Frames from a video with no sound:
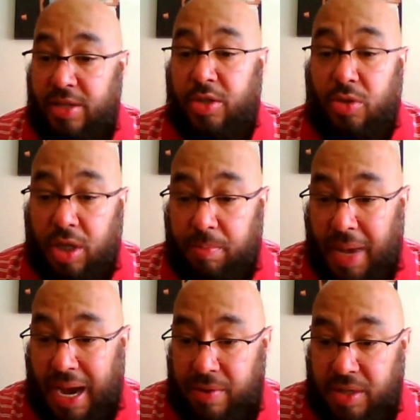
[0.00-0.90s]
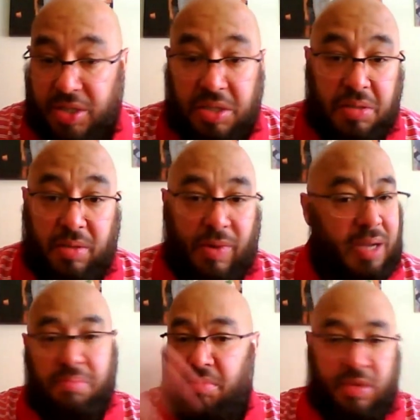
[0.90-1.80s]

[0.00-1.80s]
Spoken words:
instituted marriage, right?